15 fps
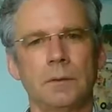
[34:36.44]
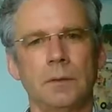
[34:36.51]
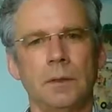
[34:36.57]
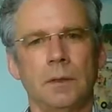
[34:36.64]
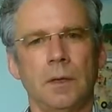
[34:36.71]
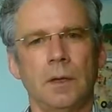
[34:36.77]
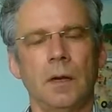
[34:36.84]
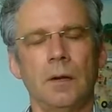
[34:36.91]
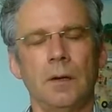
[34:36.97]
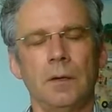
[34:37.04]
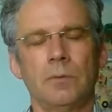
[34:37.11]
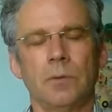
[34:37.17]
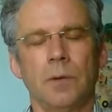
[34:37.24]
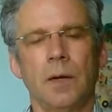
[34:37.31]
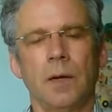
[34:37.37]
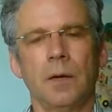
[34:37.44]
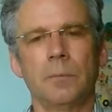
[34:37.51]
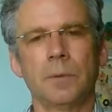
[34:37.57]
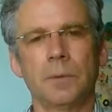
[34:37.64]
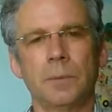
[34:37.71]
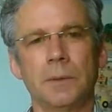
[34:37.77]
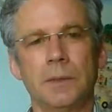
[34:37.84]
in our environment
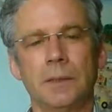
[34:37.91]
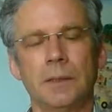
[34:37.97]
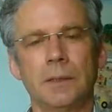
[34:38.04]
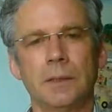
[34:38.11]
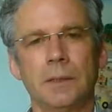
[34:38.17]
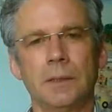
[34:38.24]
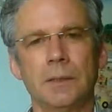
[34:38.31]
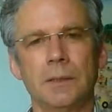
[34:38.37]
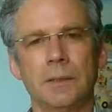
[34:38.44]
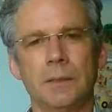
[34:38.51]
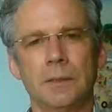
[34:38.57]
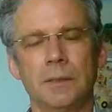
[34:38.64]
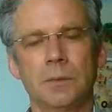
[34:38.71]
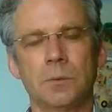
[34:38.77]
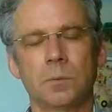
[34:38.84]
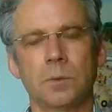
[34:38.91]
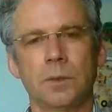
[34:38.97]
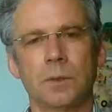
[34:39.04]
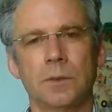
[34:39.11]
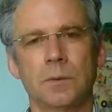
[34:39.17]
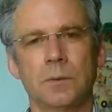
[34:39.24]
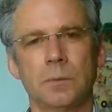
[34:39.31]
particularly, it just
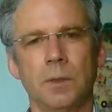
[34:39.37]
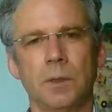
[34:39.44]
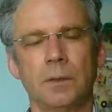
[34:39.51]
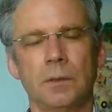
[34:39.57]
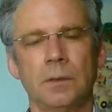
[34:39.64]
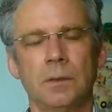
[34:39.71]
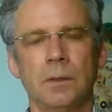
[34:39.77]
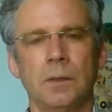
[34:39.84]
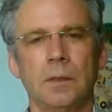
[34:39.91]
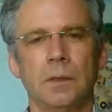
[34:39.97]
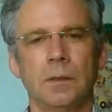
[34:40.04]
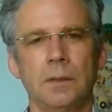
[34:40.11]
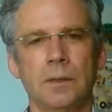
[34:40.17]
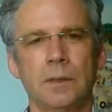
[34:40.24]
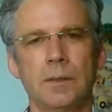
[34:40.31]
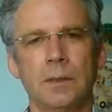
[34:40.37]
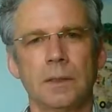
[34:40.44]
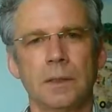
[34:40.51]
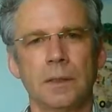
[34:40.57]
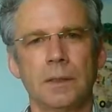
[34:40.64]
works well. Things